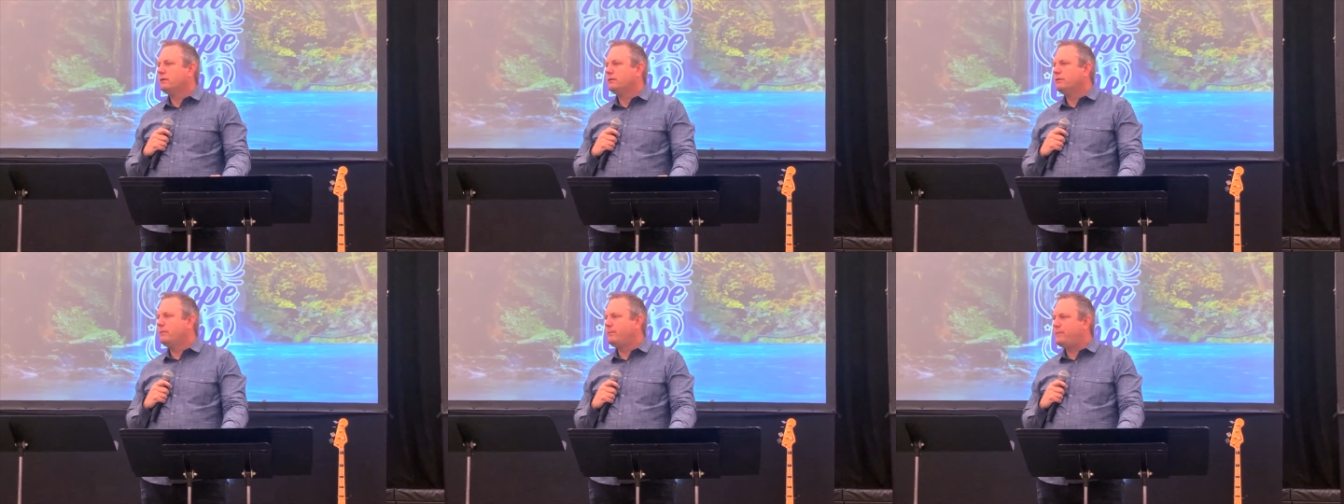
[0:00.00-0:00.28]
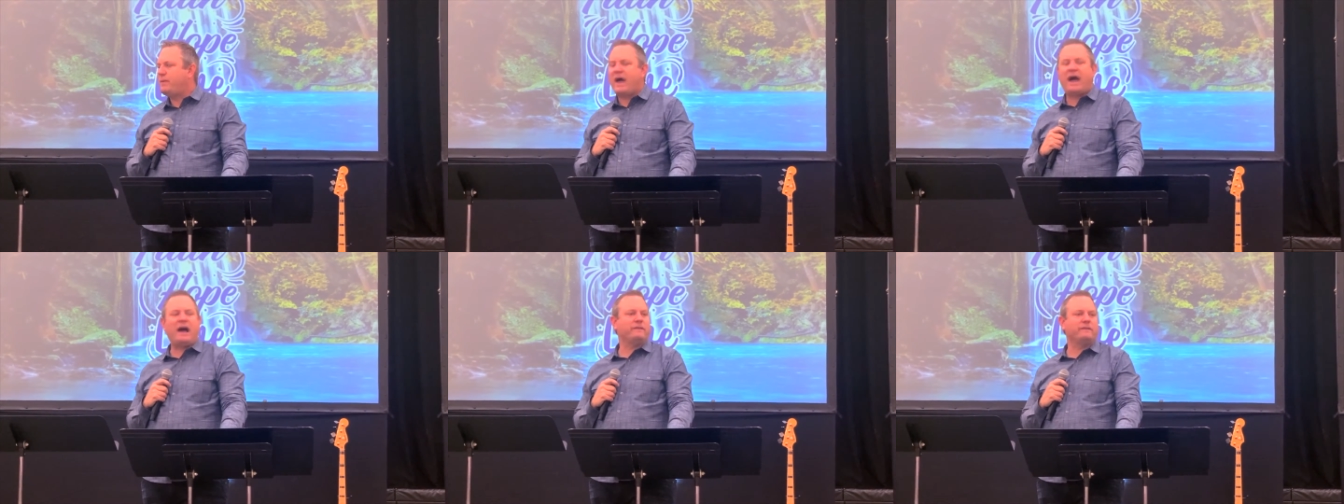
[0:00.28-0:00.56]
The
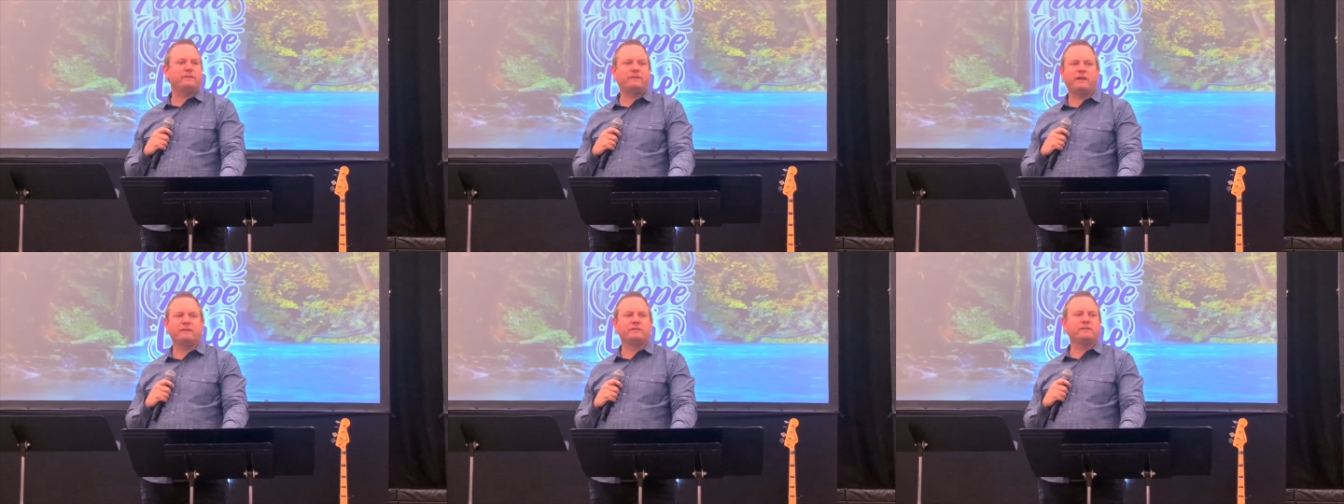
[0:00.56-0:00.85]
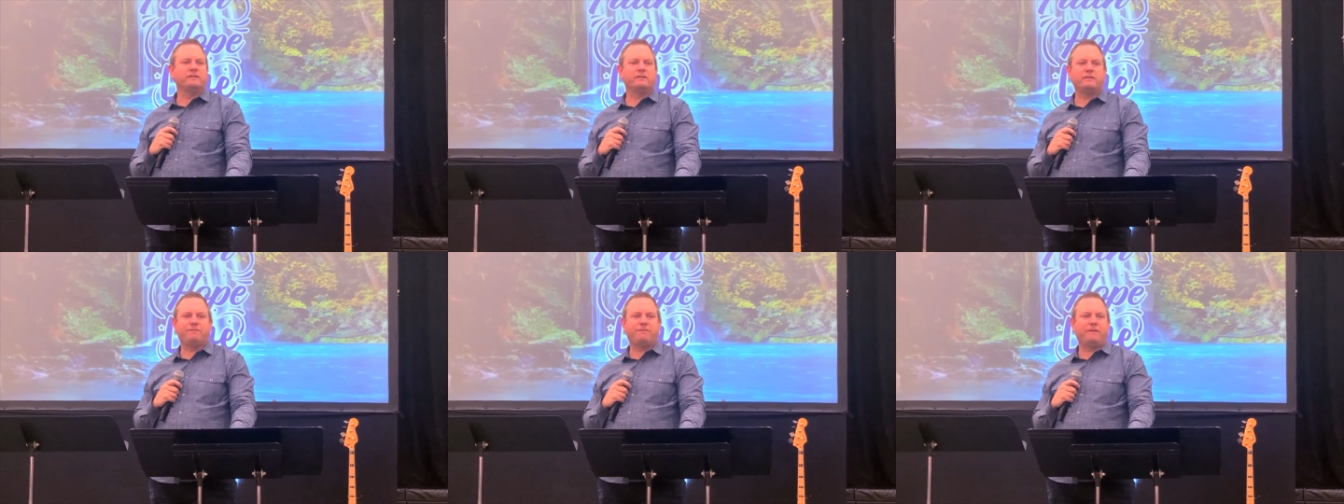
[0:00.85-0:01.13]
past
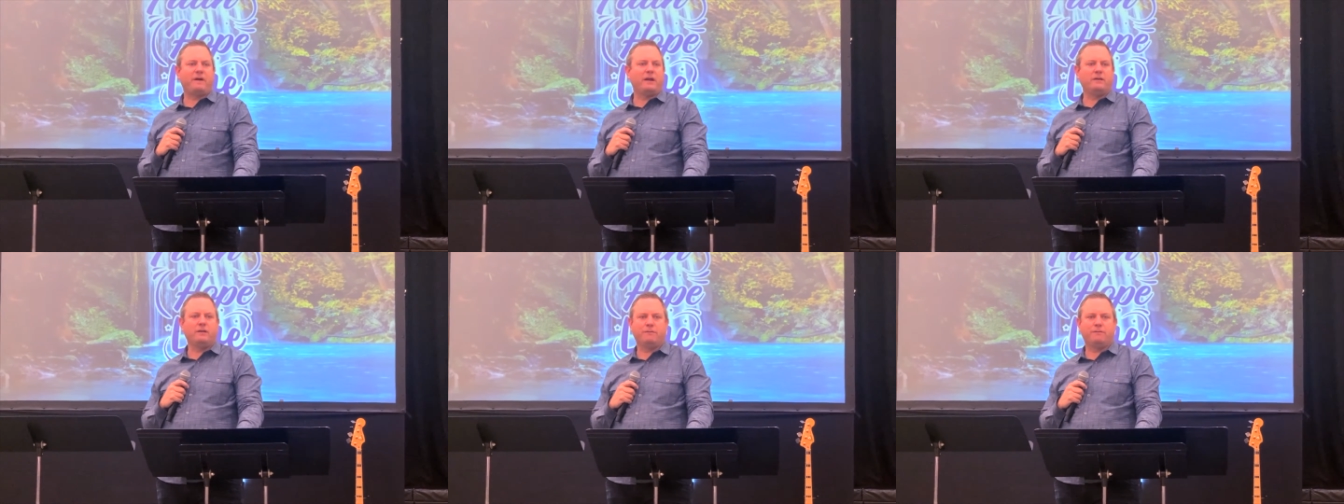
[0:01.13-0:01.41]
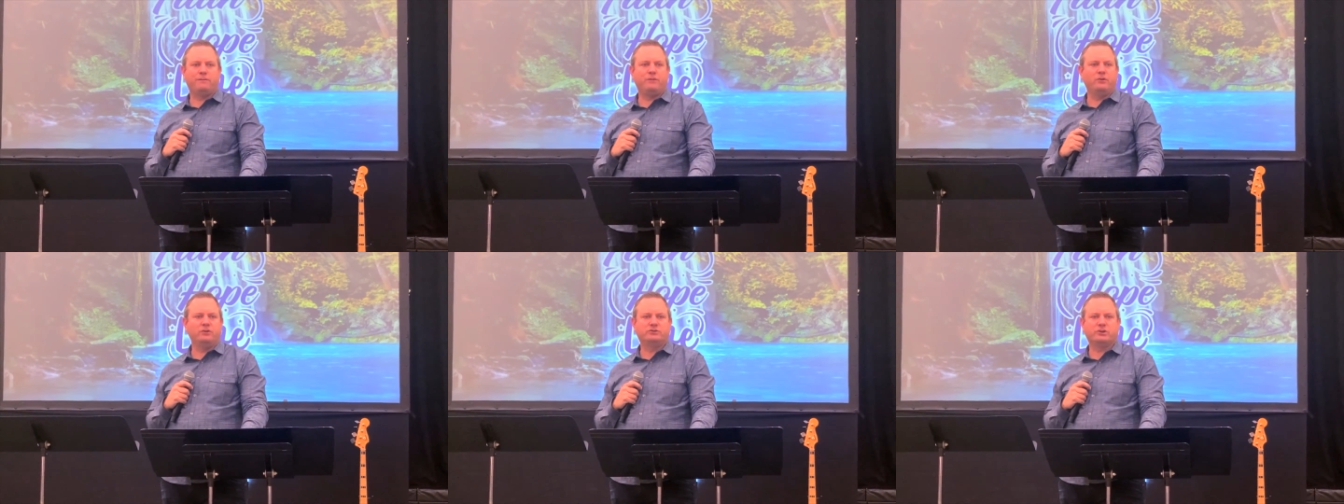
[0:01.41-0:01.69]
doesn't define your
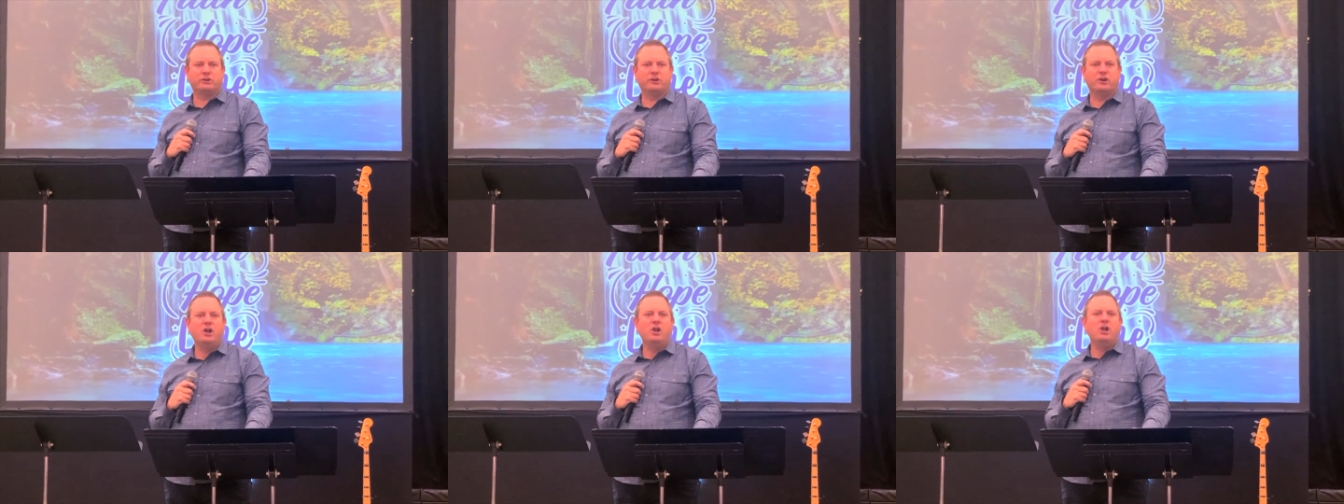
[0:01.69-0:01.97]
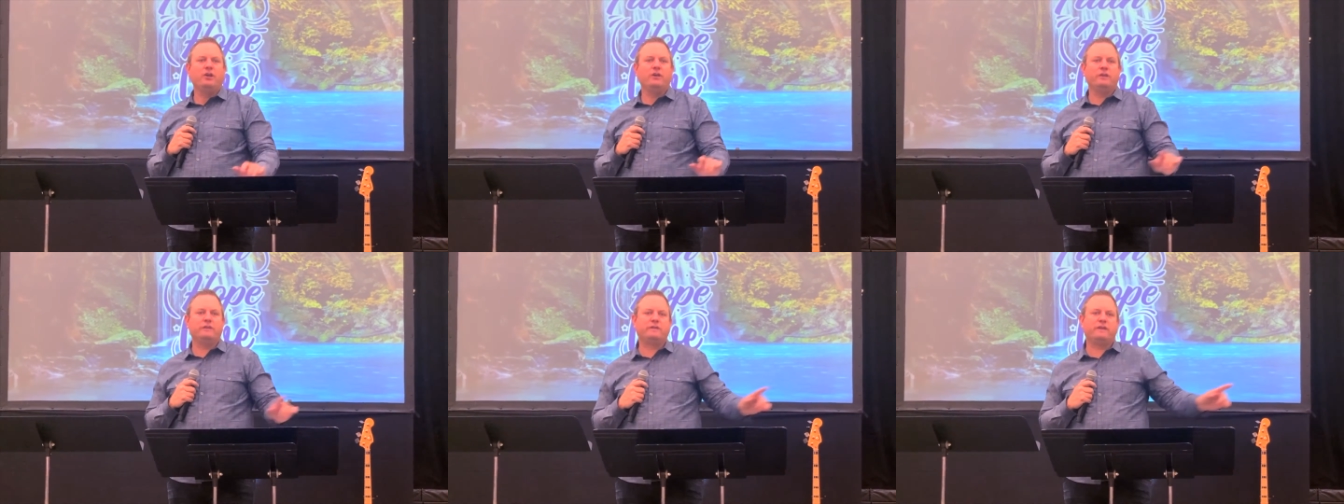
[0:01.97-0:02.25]
future.
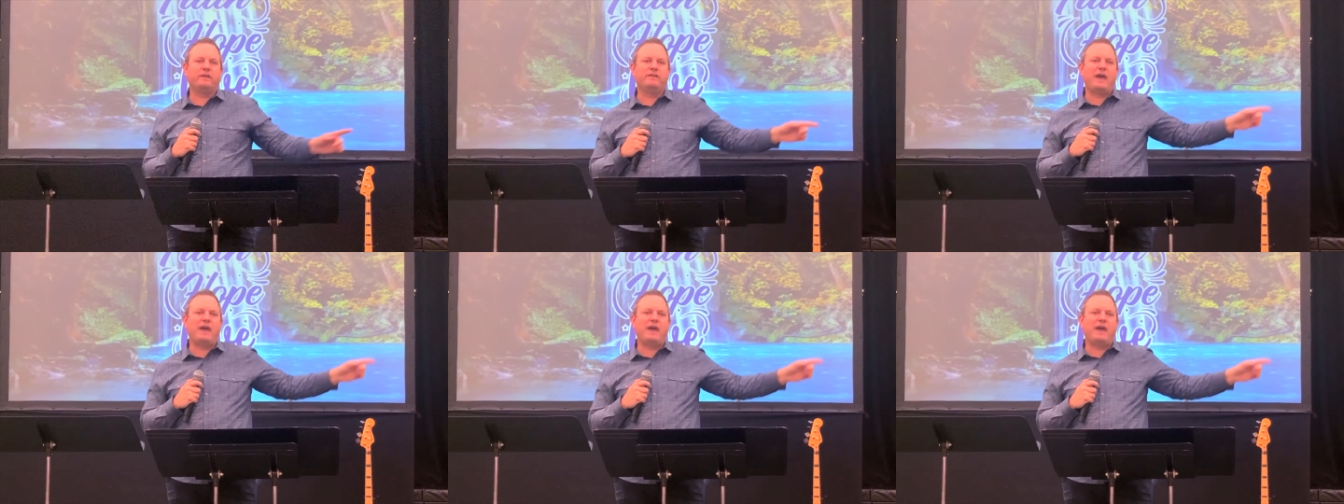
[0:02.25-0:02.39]
You see,